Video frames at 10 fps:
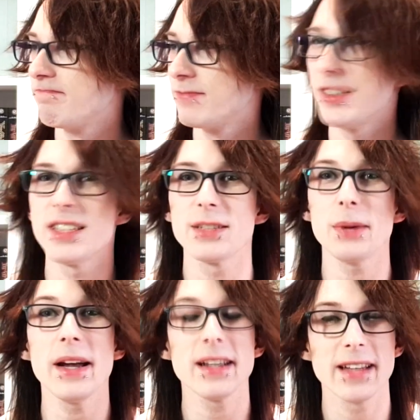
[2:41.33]
this is
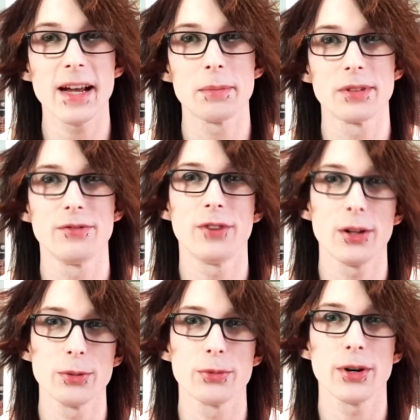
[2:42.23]
why I kept
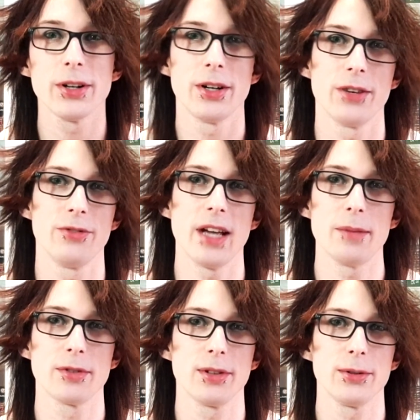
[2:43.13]
volume 1 of the
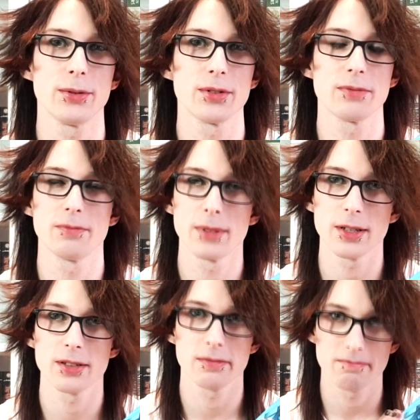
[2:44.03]
absolutes,
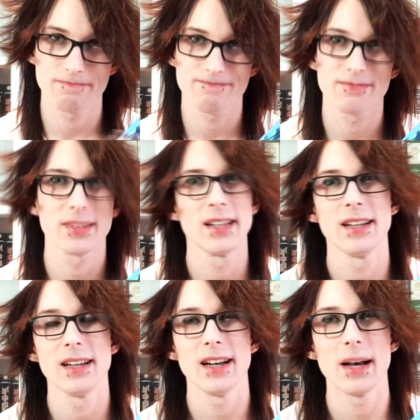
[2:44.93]
because
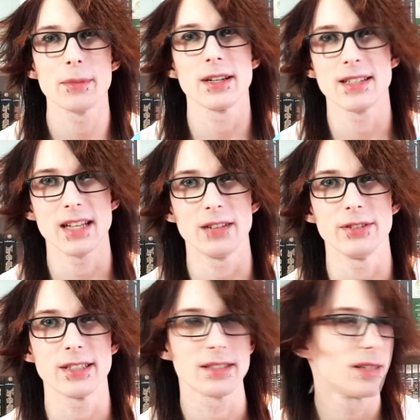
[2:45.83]
I'm gonna sell
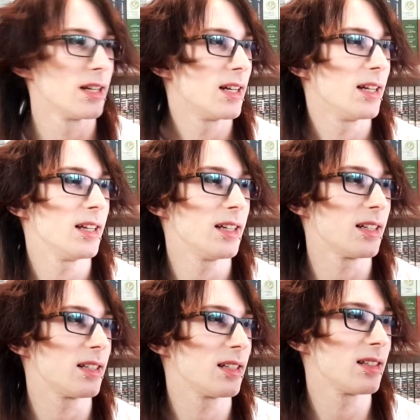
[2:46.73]
this.
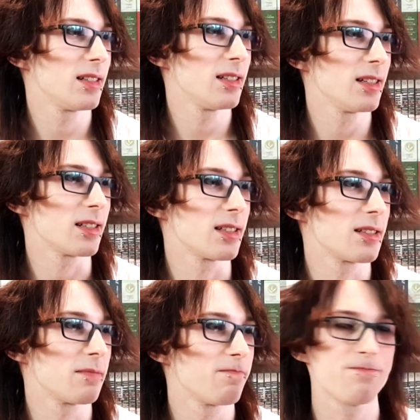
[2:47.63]
It
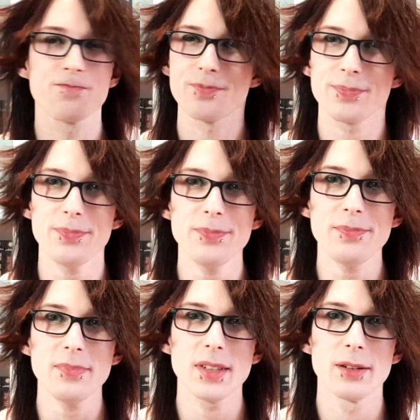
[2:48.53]
just
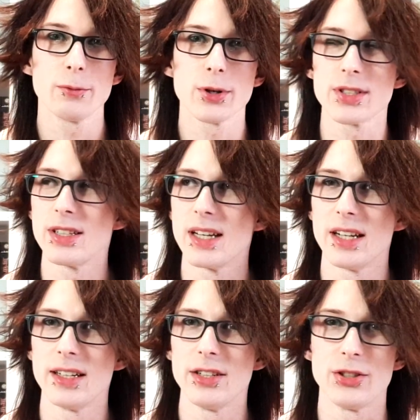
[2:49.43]
wasn't
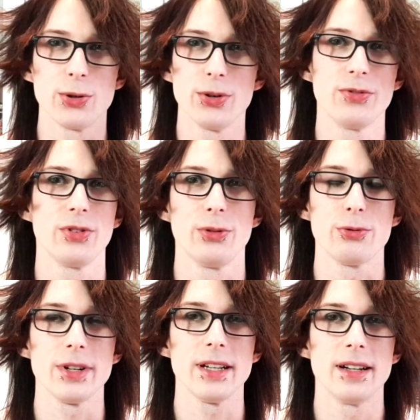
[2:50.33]
an enjoyable
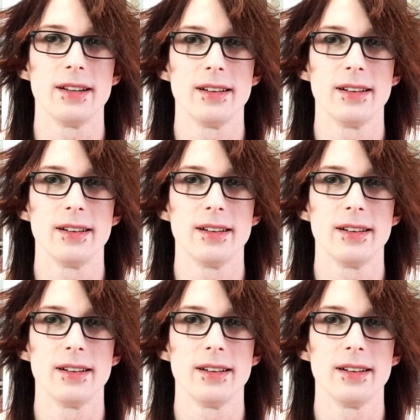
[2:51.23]
read